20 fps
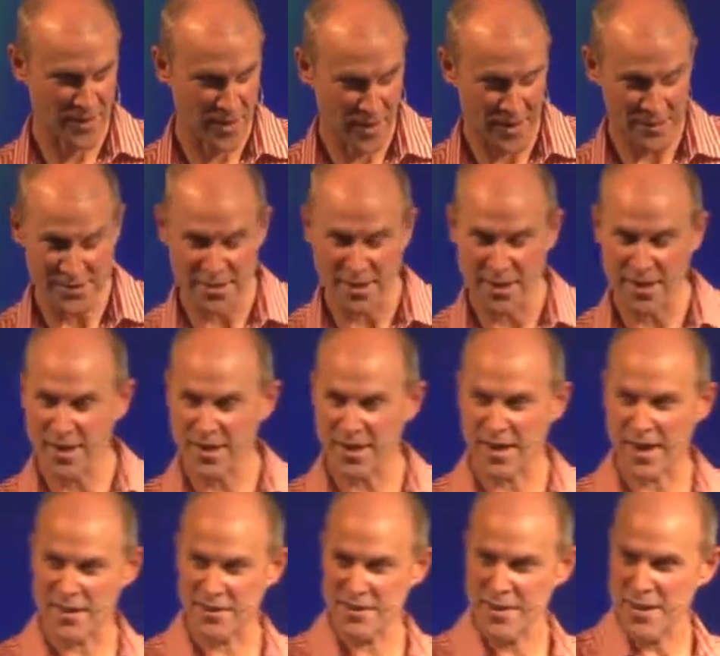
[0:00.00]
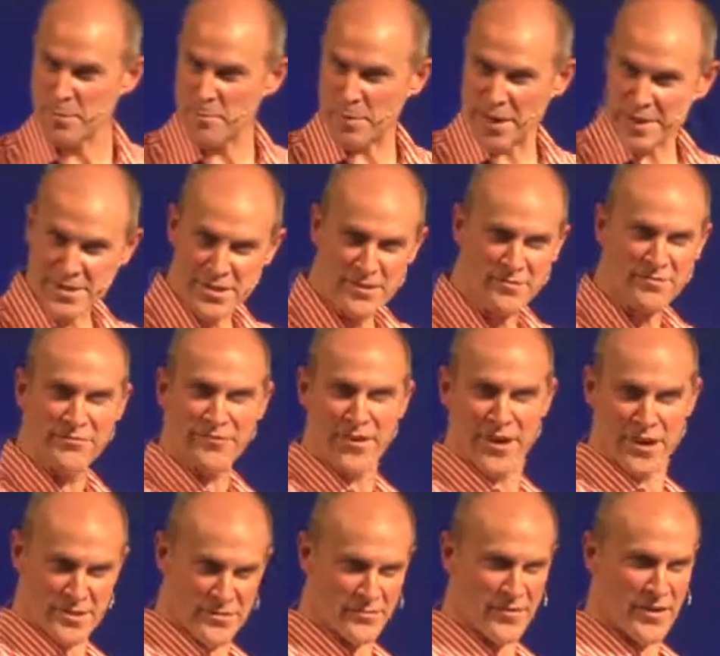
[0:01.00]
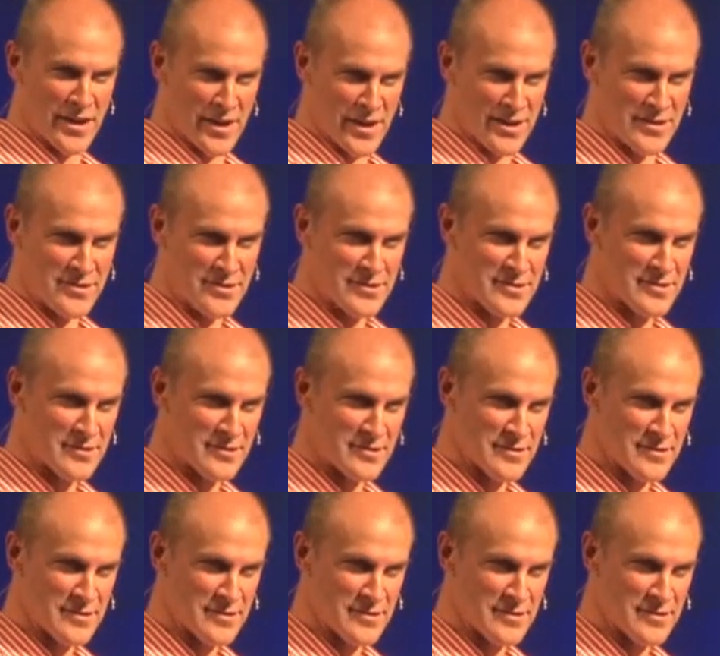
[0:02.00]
He said, I can get plenty of first violins,